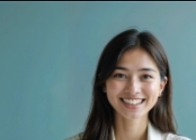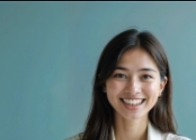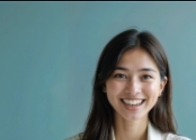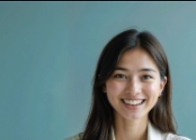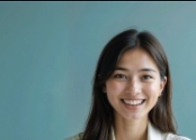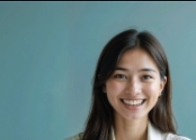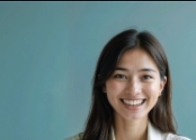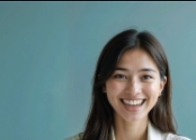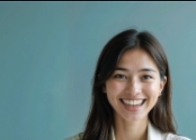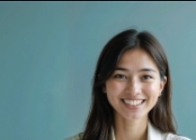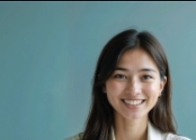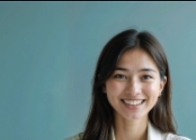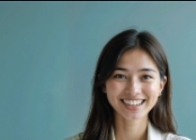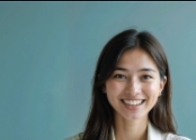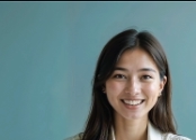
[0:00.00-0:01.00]
Here,
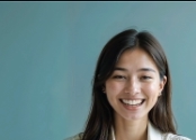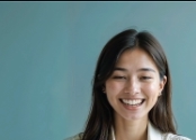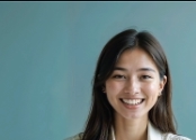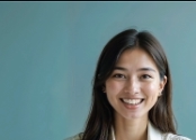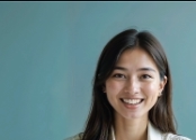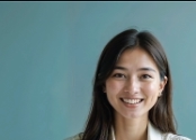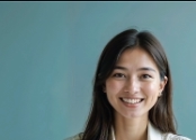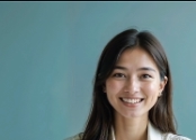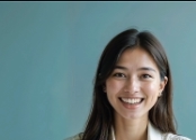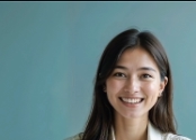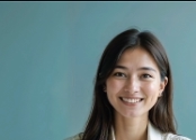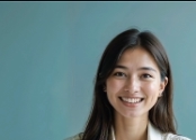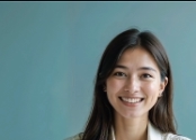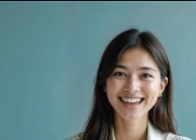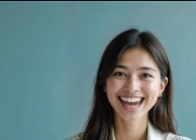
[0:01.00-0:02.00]
enter a unique
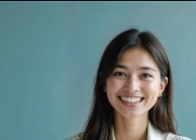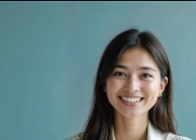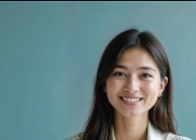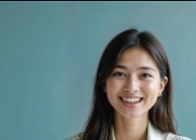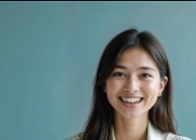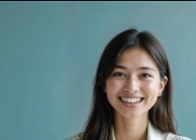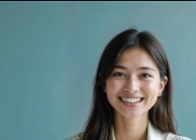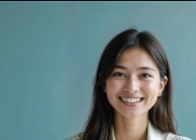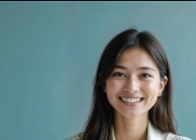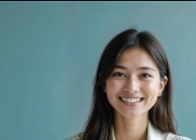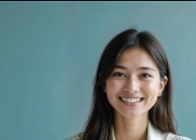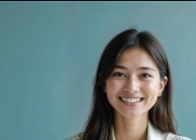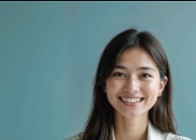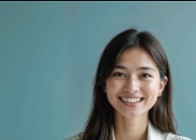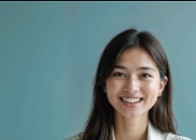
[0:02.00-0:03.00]
username and password,
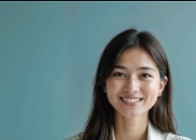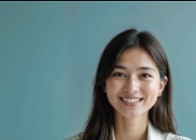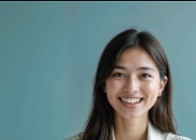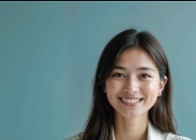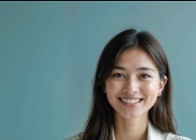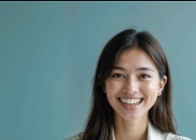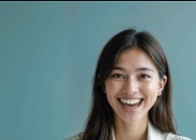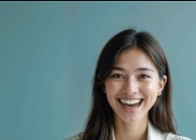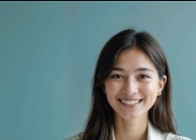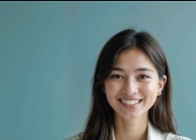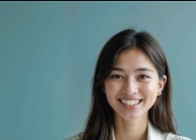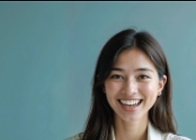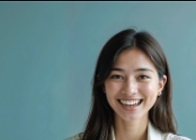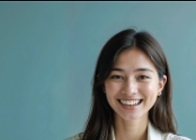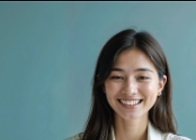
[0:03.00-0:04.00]
complete the
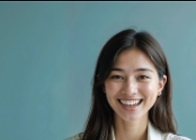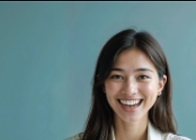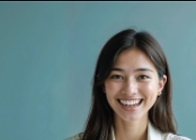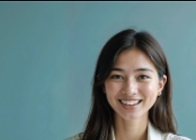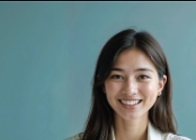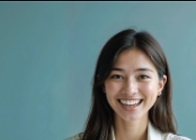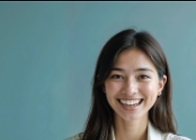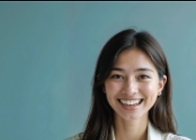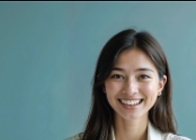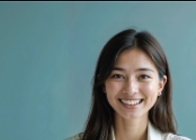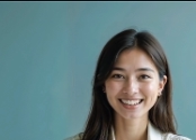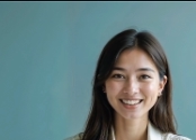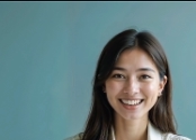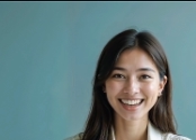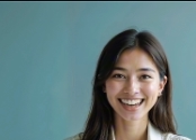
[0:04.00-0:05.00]
CAPTCHA, and click
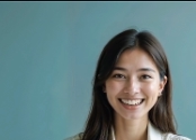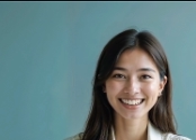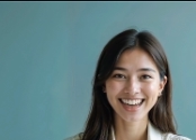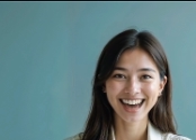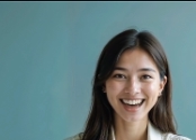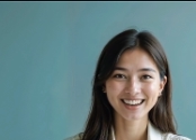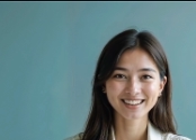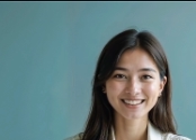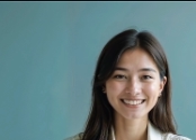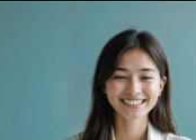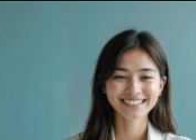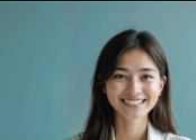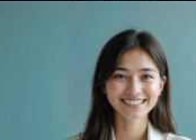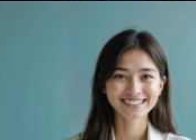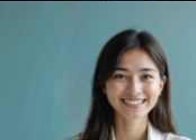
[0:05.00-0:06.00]
Create Now.
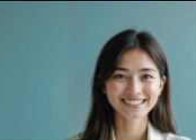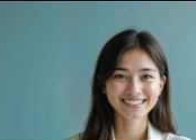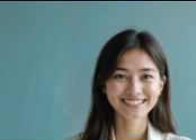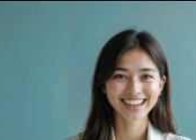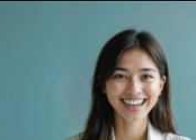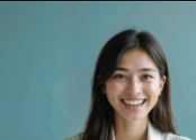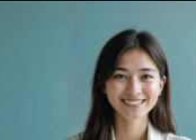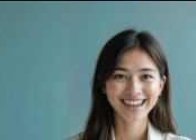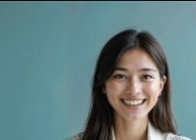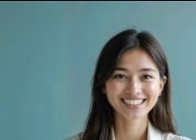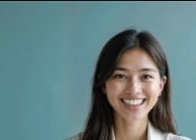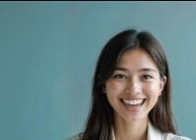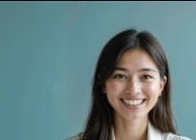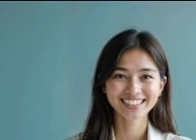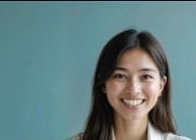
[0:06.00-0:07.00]
In about
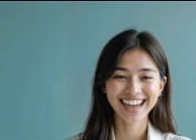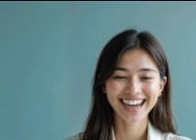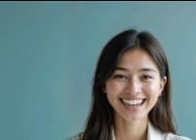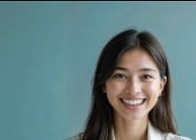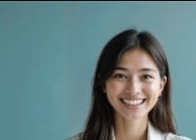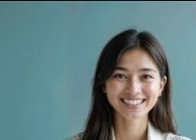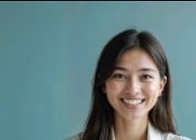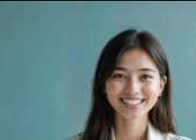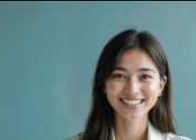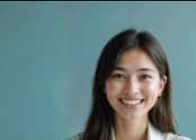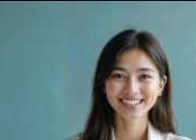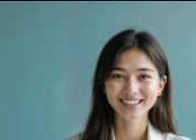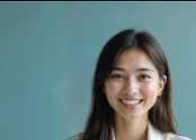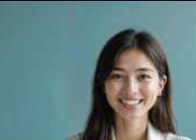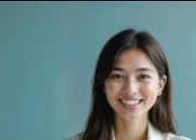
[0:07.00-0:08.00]
10 seconds,
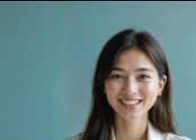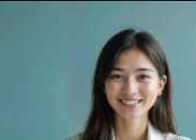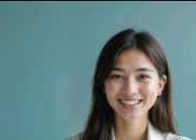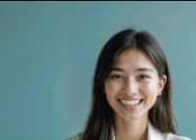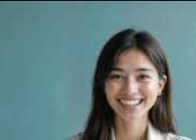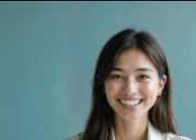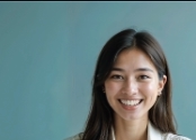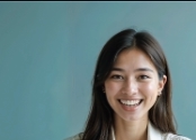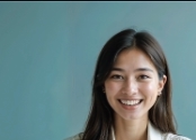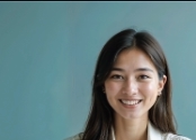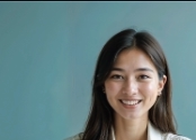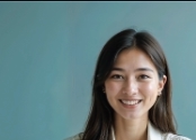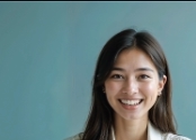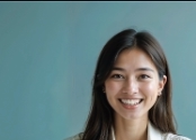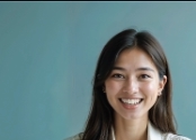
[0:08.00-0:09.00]
your server
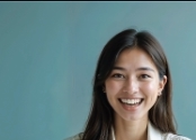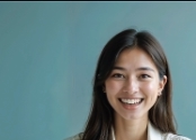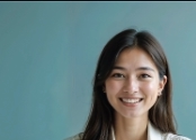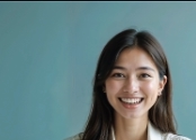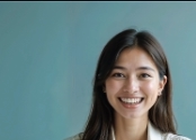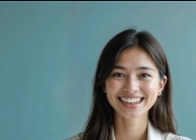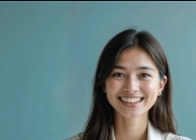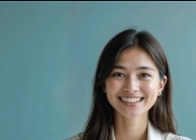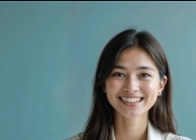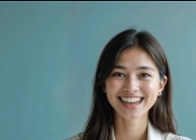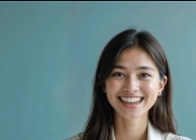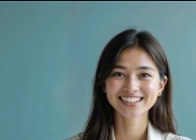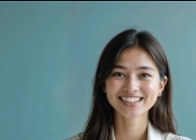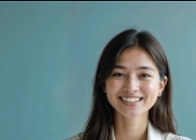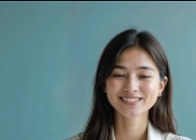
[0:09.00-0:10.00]
details will be generated
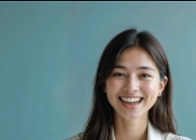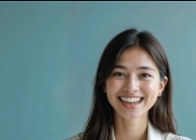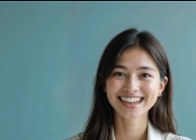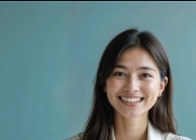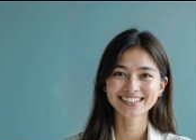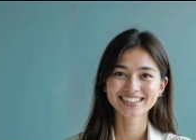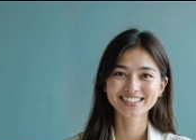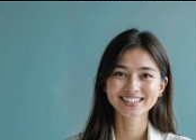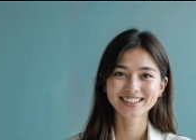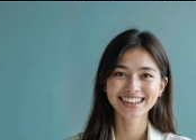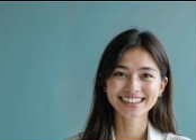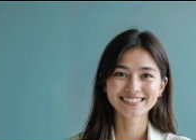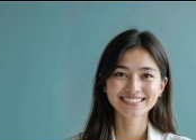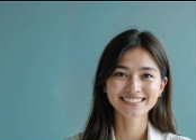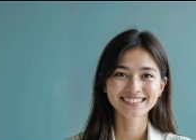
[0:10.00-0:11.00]
and displayed on the
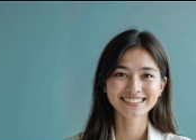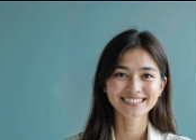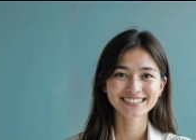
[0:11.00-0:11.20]
screen.